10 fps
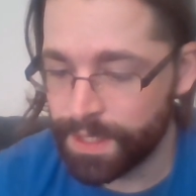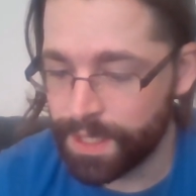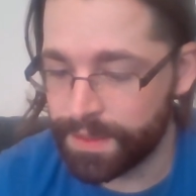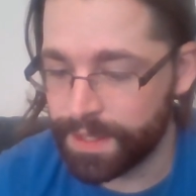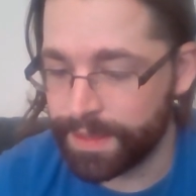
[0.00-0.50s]

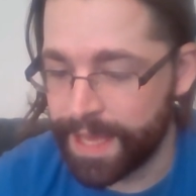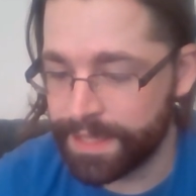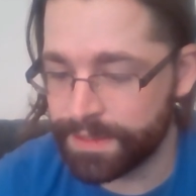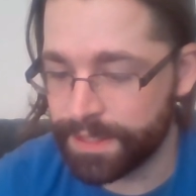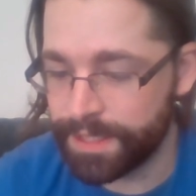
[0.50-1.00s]
And then
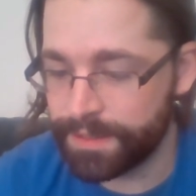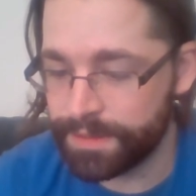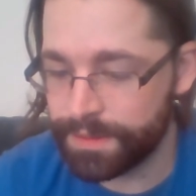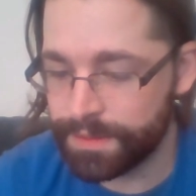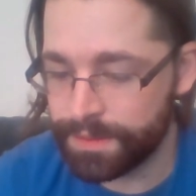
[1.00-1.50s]
lastly,
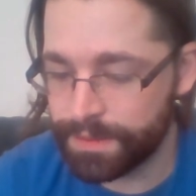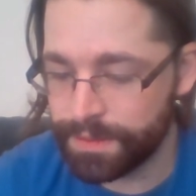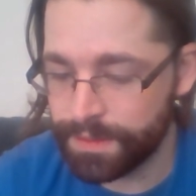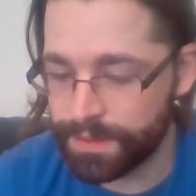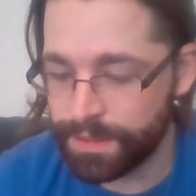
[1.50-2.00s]

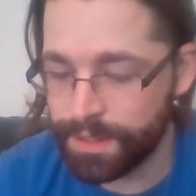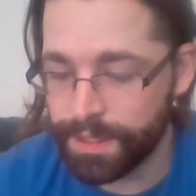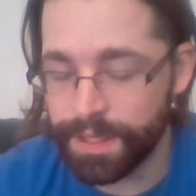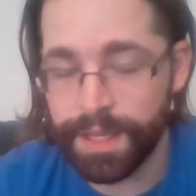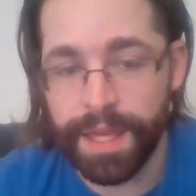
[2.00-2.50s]

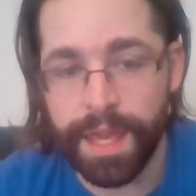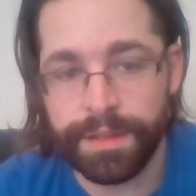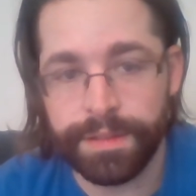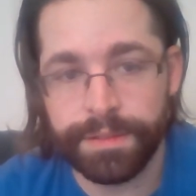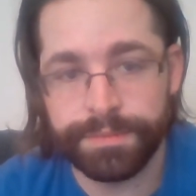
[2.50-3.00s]

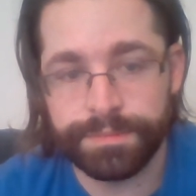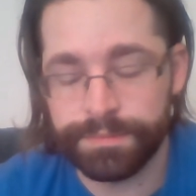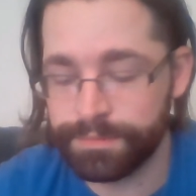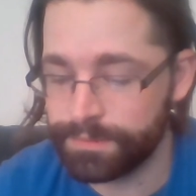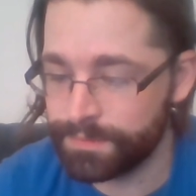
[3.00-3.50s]
Kane.
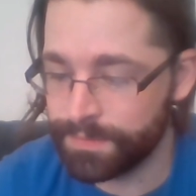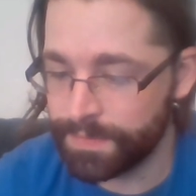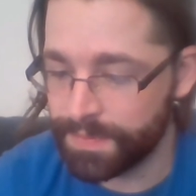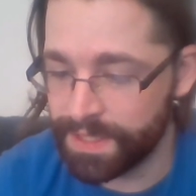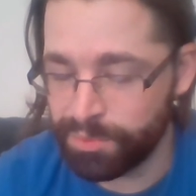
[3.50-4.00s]

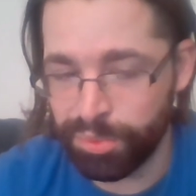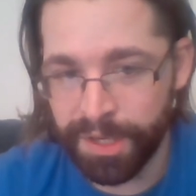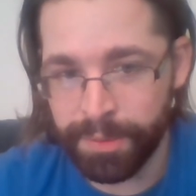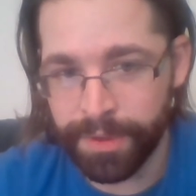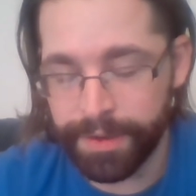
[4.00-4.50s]
This
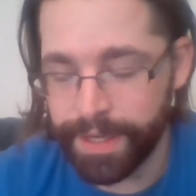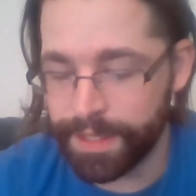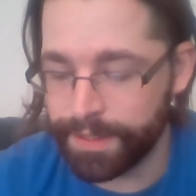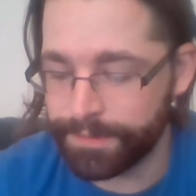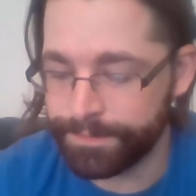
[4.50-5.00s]
pretty boy right
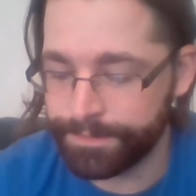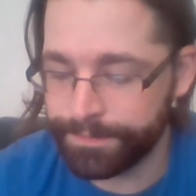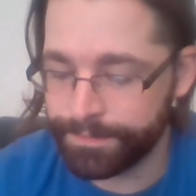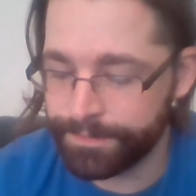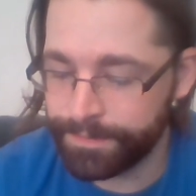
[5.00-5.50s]
here.
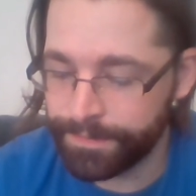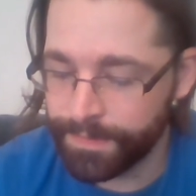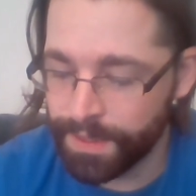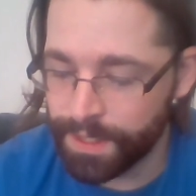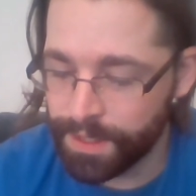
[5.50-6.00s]

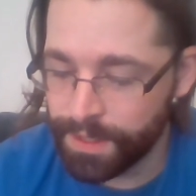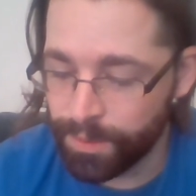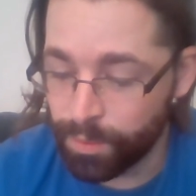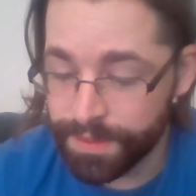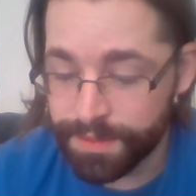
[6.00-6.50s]

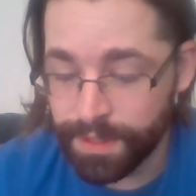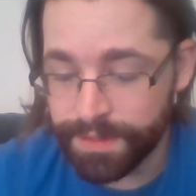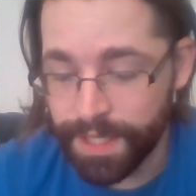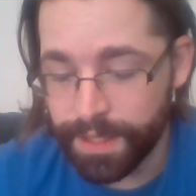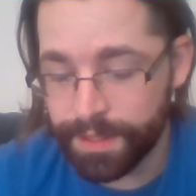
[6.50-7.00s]
1-star
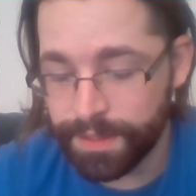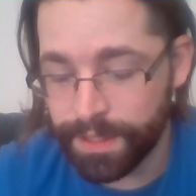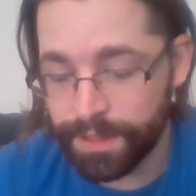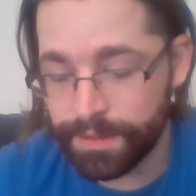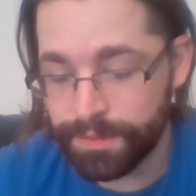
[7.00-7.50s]
talent
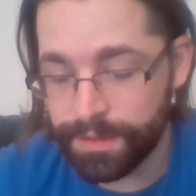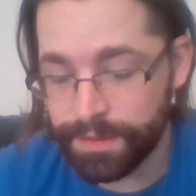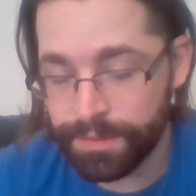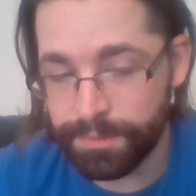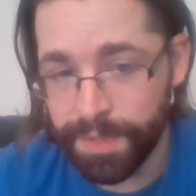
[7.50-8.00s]
in
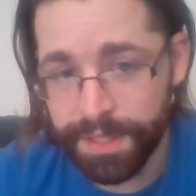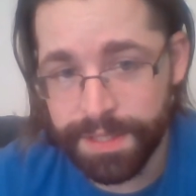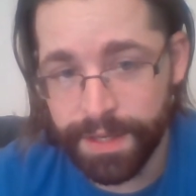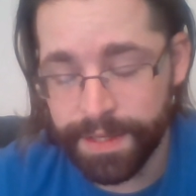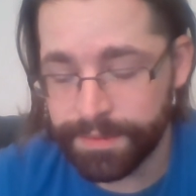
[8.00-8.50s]

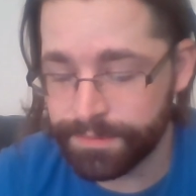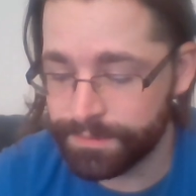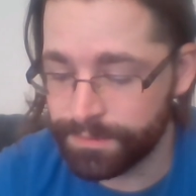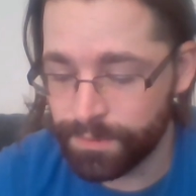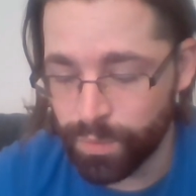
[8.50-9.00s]
military,
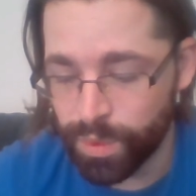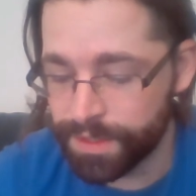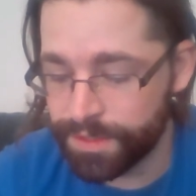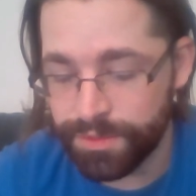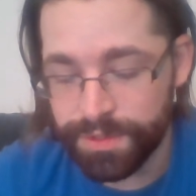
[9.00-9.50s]
1
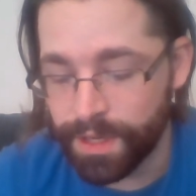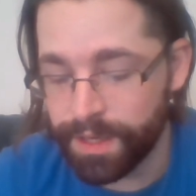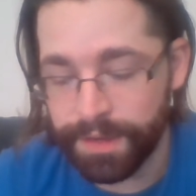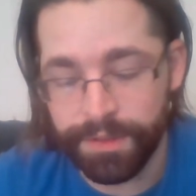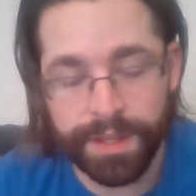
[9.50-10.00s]
or 2-star
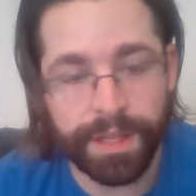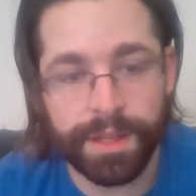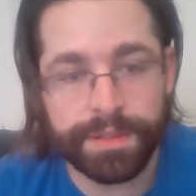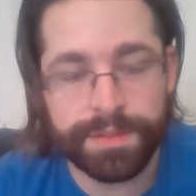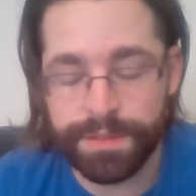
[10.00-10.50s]
in everything
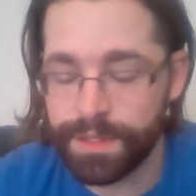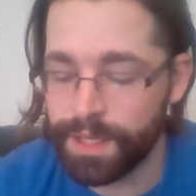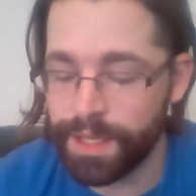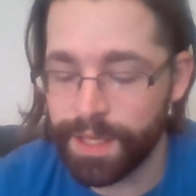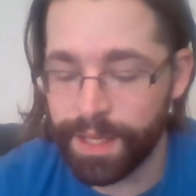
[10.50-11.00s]
else,
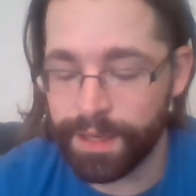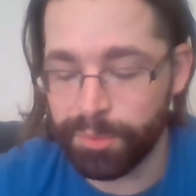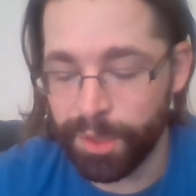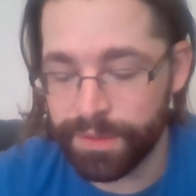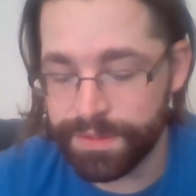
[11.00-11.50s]
and a
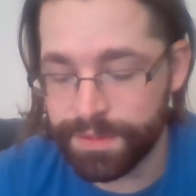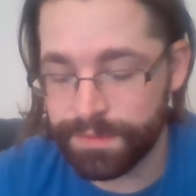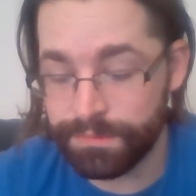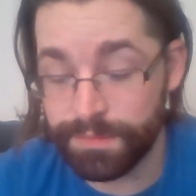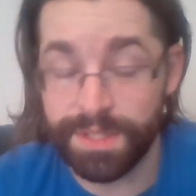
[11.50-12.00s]
bonus
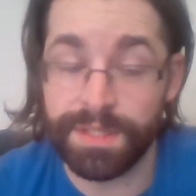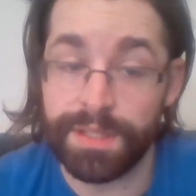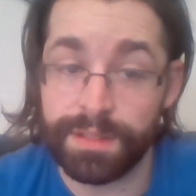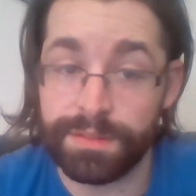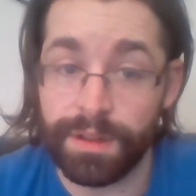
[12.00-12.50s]

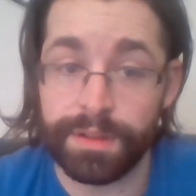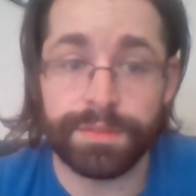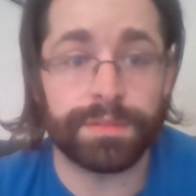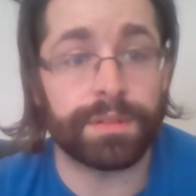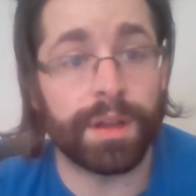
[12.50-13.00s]
6
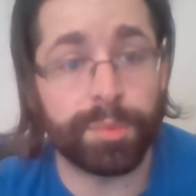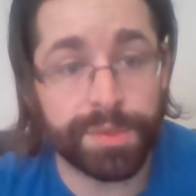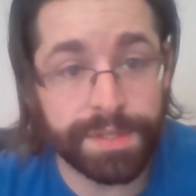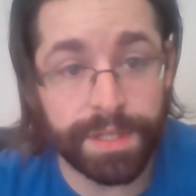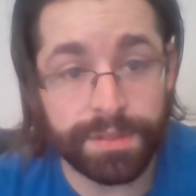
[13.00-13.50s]
stars on
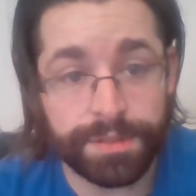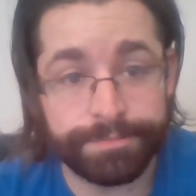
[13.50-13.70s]
prestige.